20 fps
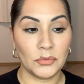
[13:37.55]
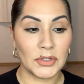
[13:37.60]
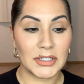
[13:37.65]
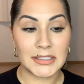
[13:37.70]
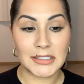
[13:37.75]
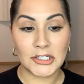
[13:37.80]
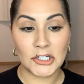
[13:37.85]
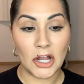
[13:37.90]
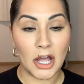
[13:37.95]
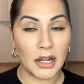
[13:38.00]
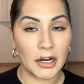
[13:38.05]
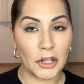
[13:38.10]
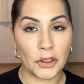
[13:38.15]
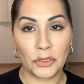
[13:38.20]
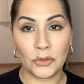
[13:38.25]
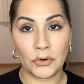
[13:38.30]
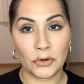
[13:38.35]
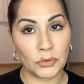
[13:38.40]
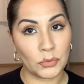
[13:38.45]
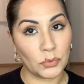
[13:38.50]
It's not a
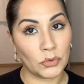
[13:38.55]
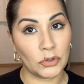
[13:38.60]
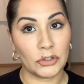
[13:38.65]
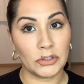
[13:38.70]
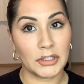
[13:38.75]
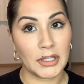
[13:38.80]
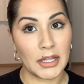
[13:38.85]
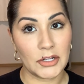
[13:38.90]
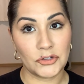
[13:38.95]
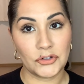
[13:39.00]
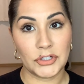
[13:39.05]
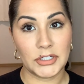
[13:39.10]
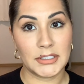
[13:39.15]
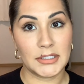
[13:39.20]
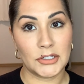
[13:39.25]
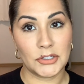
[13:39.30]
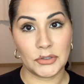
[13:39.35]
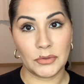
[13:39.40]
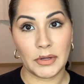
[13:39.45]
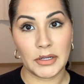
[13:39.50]
third world country
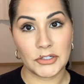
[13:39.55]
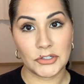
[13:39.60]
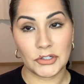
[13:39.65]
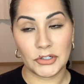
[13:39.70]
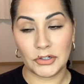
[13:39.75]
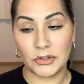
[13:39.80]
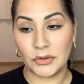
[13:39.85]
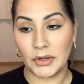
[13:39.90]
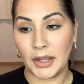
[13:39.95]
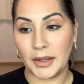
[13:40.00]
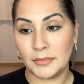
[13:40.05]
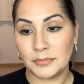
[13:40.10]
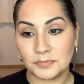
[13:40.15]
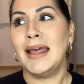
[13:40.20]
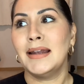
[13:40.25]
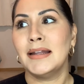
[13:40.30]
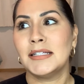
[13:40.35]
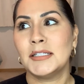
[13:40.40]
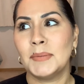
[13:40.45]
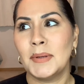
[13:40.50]
situation, okay?
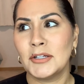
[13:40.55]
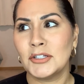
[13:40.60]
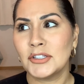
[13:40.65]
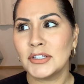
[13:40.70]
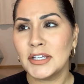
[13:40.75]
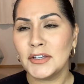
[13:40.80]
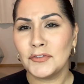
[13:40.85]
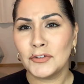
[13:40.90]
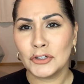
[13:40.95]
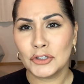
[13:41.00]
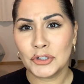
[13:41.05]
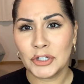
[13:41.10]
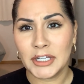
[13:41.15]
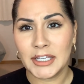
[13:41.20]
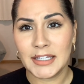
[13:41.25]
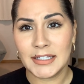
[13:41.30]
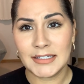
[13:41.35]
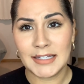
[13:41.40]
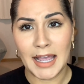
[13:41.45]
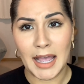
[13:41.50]
And especially if you're
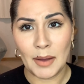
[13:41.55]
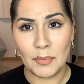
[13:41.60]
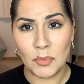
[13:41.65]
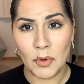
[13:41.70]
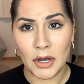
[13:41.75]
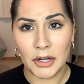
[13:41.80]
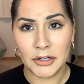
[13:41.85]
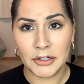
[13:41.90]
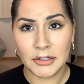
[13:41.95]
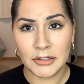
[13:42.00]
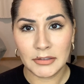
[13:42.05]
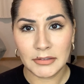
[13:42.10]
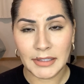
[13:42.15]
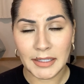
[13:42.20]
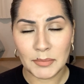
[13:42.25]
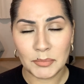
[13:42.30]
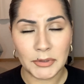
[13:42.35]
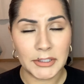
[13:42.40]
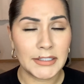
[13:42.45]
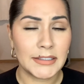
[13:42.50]
drinking tap water,
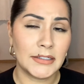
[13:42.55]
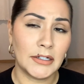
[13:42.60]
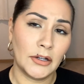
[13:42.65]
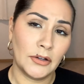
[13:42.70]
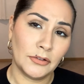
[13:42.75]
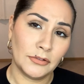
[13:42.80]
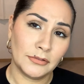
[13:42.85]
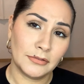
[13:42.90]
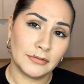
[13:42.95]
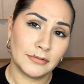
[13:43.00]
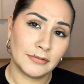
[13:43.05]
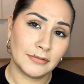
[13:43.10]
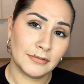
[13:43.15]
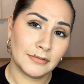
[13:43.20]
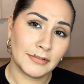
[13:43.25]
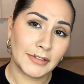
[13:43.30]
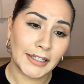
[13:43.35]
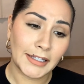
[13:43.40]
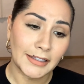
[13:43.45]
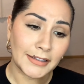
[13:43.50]
like, please don't.
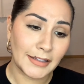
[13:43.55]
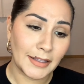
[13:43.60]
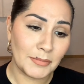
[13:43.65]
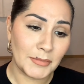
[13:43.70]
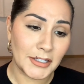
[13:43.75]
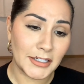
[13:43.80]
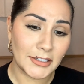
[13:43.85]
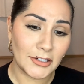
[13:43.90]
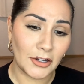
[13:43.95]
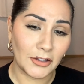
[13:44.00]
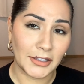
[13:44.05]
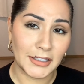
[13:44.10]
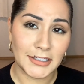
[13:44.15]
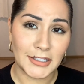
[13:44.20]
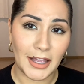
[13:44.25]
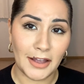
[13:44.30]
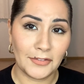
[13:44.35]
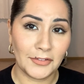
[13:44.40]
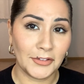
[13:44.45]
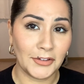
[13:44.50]
Like, let's
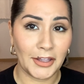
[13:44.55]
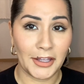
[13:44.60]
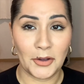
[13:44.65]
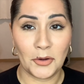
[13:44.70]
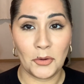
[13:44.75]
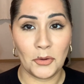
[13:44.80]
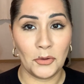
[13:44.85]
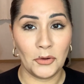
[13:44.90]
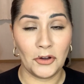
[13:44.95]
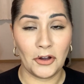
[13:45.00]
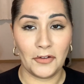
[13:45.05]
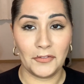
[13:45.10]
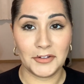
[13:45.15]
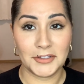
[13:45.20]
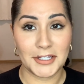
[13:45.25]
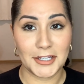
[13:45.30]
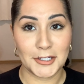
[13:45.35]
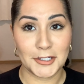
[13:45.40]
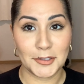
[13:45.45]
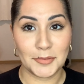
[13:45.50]
have a whole
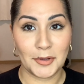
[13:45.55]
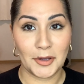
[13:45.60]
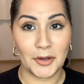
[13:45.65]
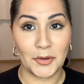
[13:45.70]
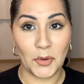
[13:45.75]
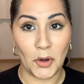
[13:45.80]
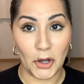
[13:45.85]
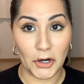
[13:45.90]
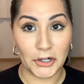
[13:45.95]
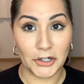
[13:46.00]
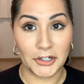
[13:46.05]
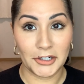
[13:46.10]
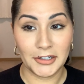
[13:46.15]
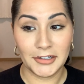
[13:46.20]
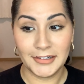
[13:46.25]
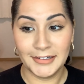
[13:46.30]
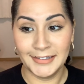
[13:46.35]
conversation about water.